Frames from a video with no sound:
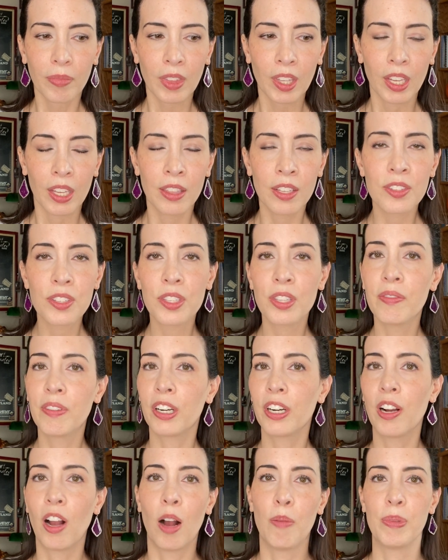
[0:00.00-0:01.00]
And this is the
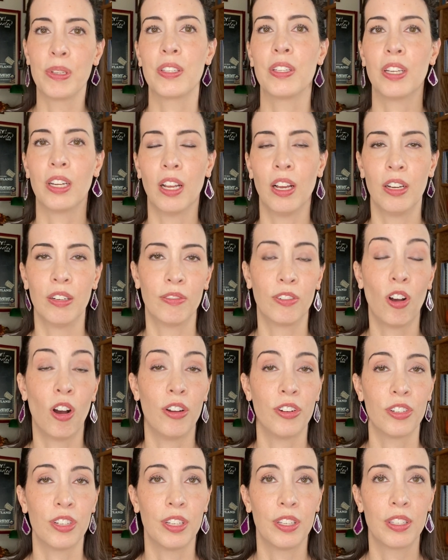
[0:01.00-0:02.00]
very opposite of
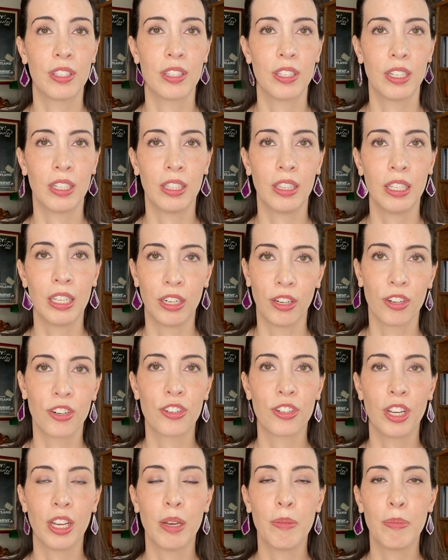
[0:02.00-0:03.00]
conscious
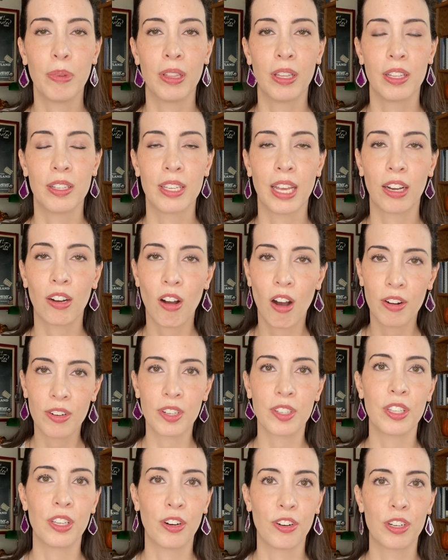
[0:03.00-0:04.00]
leadership. And it's that
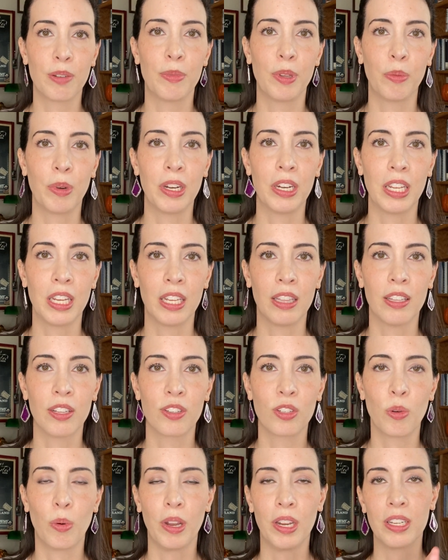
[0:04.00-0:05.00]
conscious leadership that we need that's
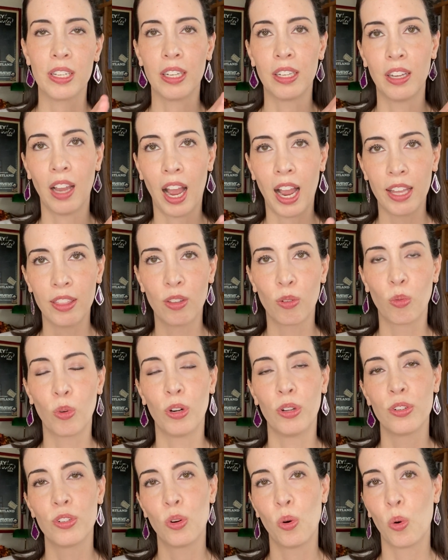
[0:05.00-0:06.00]
going to guide the
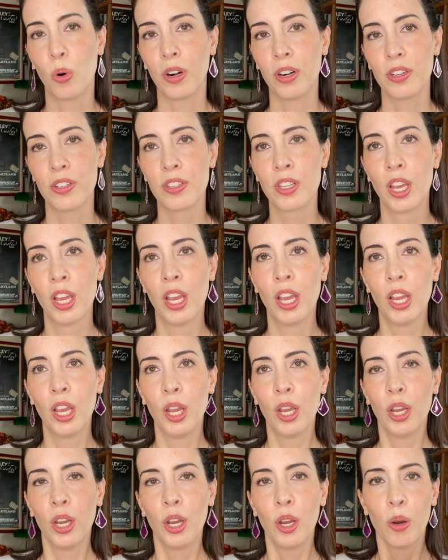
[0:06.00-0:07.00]
world towards
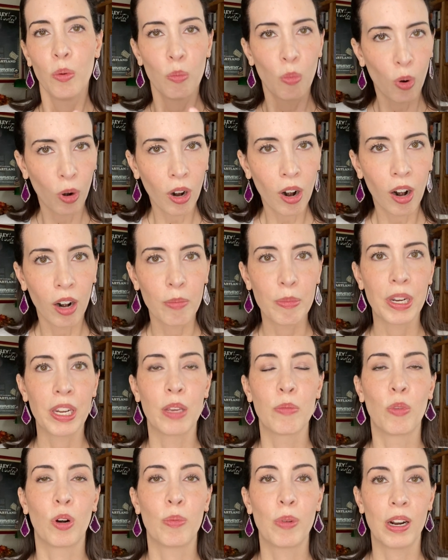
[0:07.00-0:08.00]
more harmony
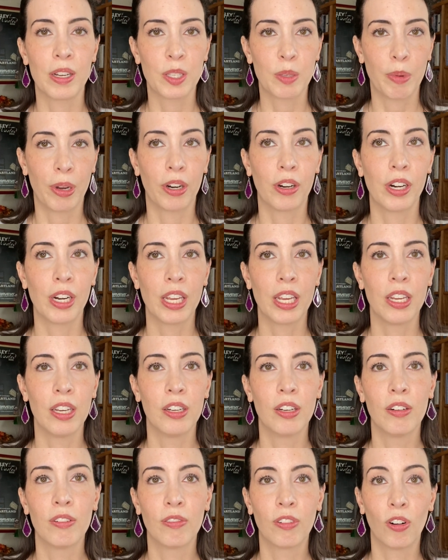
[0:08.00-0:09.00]
and more prosperity
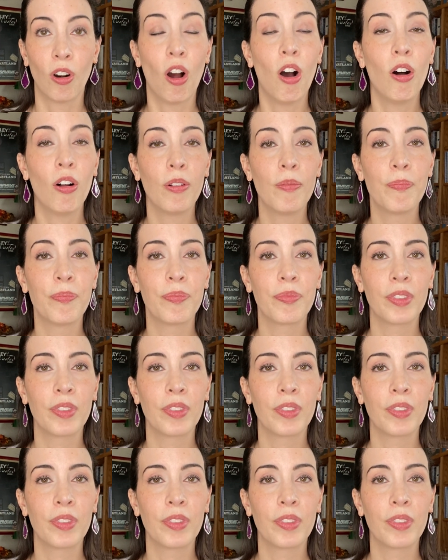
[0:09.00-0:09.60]
for all.